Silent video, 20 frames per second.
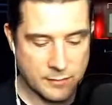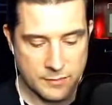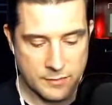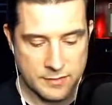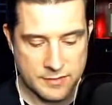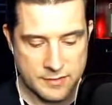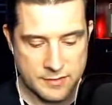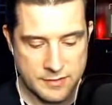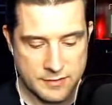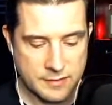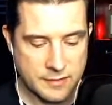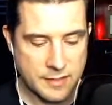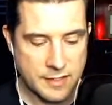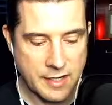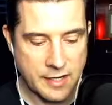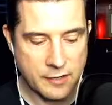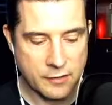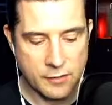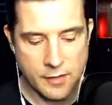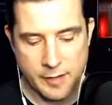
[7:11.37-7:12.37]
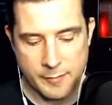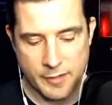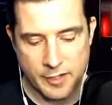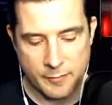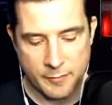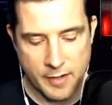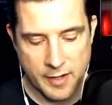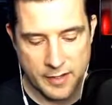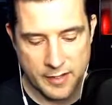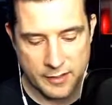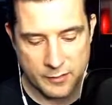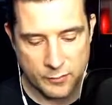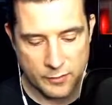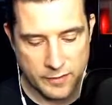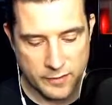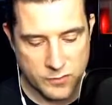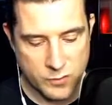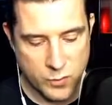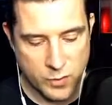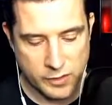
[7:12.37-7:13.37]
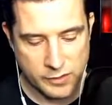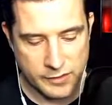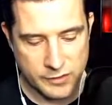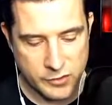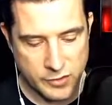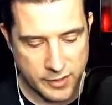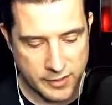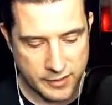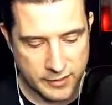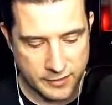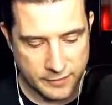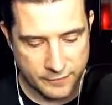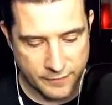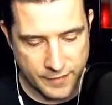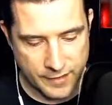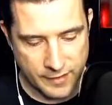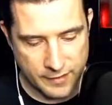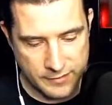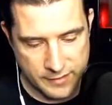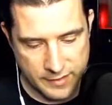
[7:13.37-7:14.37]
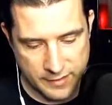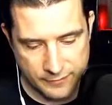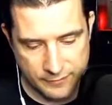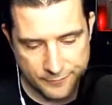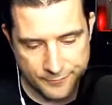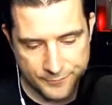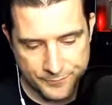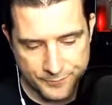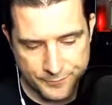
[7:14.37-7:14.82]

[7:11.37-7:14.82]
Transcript: was an error I made on my end when I was quickly trying to get the files off.